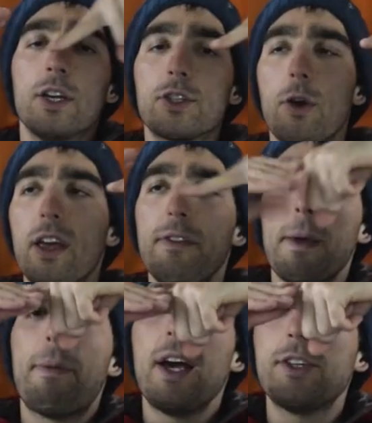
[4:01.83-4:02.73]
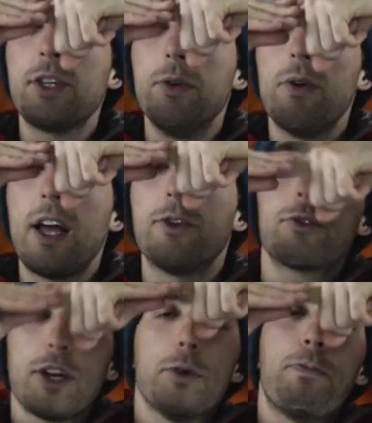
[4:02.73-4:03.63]
So if they bite you and you
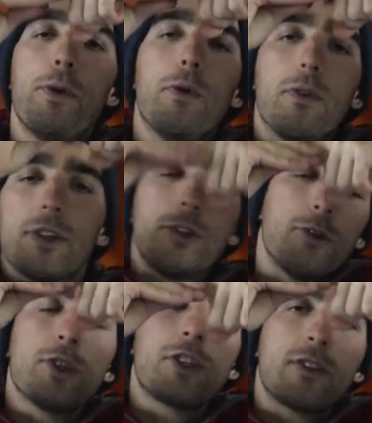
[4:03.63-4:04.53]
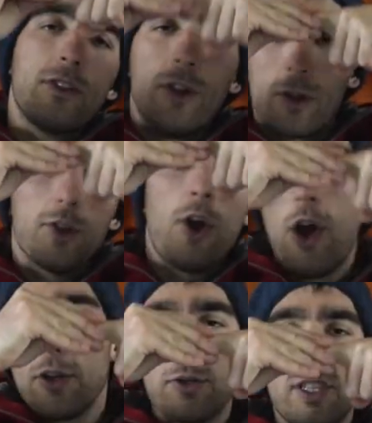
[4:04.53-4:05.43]
try to pull, you're just, you know, gonna
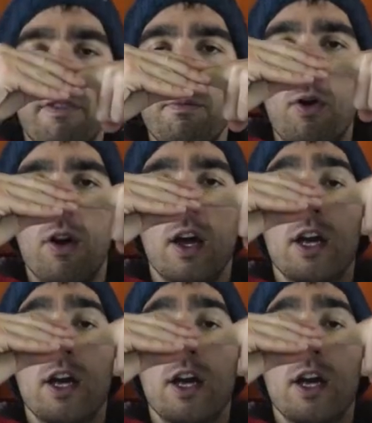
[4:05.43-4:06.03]
hurt yourself more.